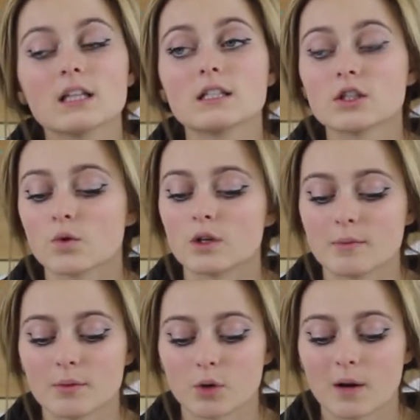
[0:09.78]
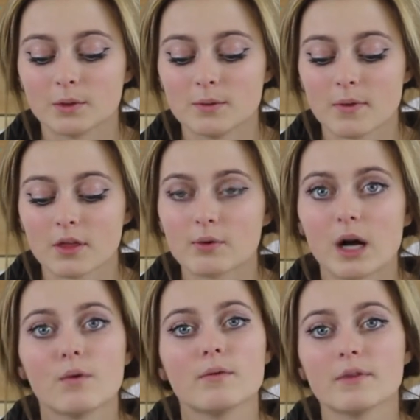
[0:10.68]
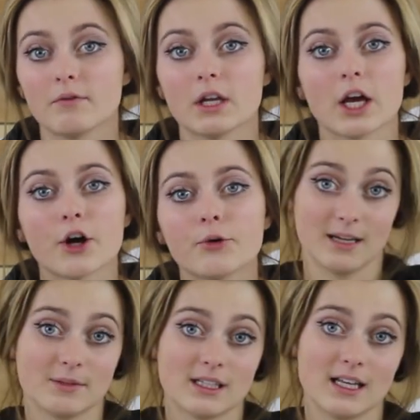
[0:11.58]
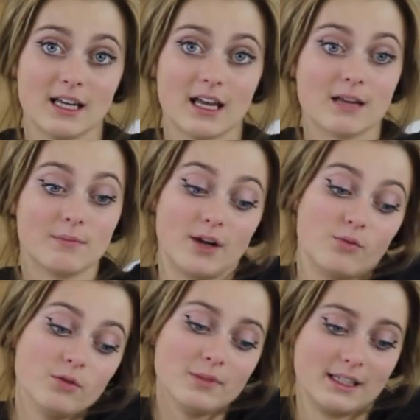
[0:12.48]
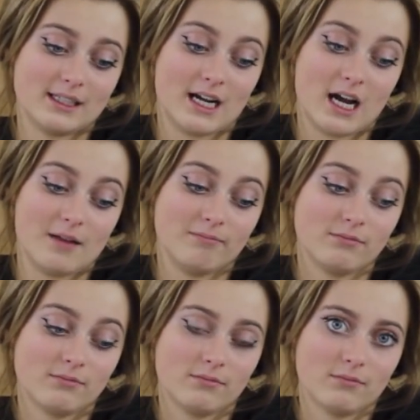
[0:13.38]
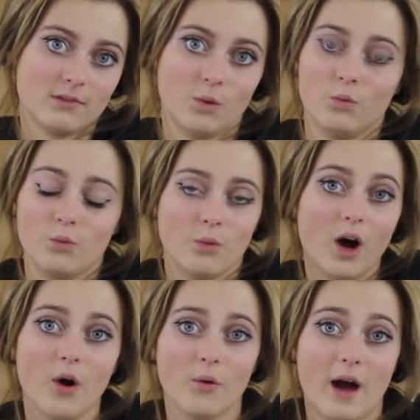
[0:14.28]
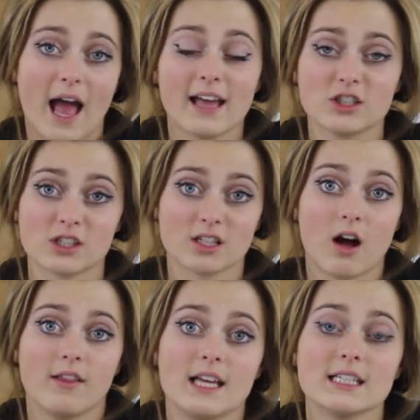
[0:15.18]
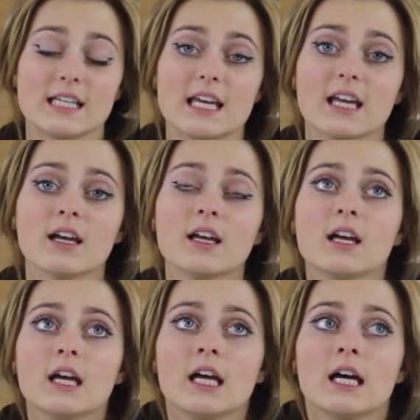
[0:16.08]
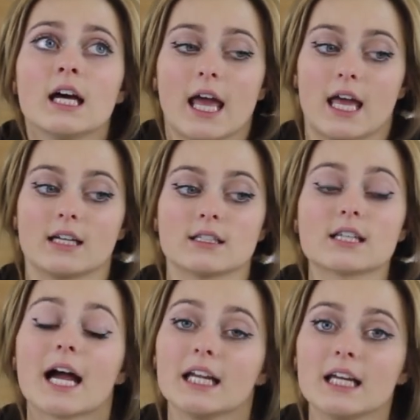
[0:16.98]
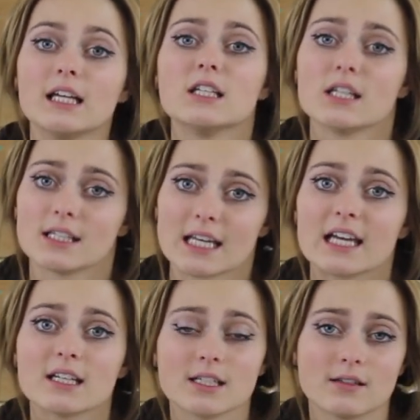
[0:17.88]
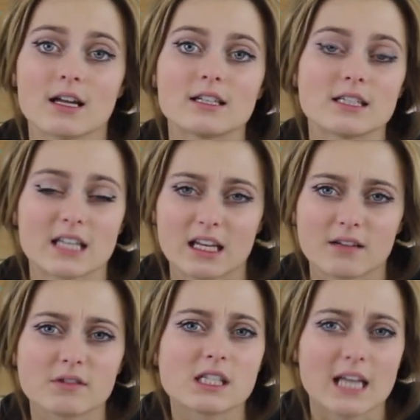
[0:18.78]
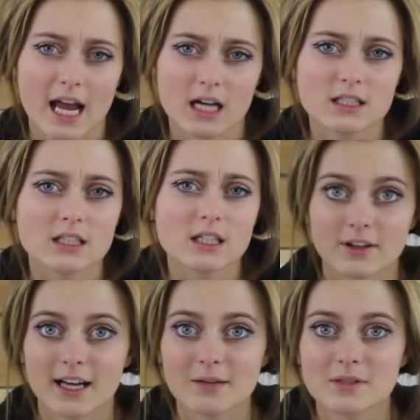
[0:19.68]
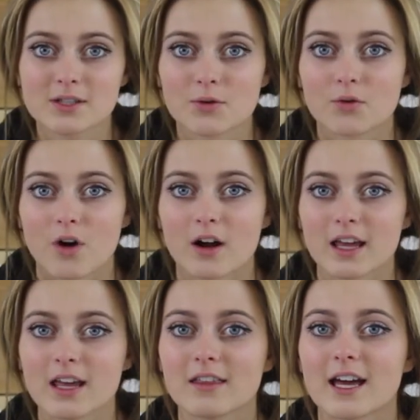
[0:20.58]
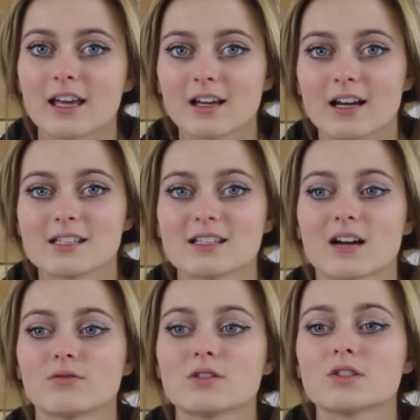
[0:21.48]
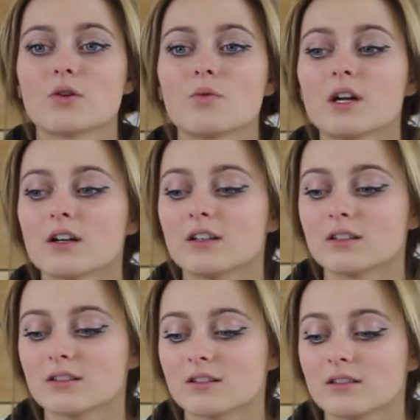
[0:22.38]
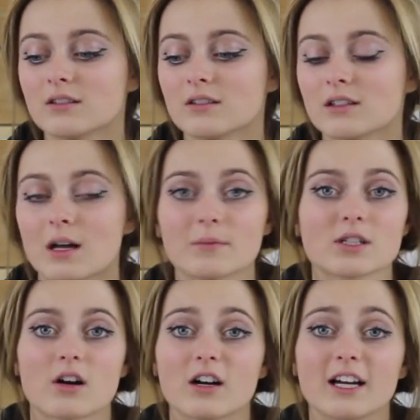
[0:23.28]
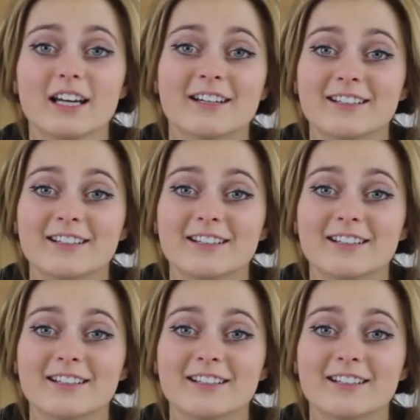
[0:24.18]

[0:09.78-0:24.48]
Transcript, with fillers: This is going to be a problem throughout the video. I'm sitting in my room this time. Whoa, I just got lazy and decided to sit instead of stand. I feel like I'm so groggy, like I sound so weird. I'm sorry.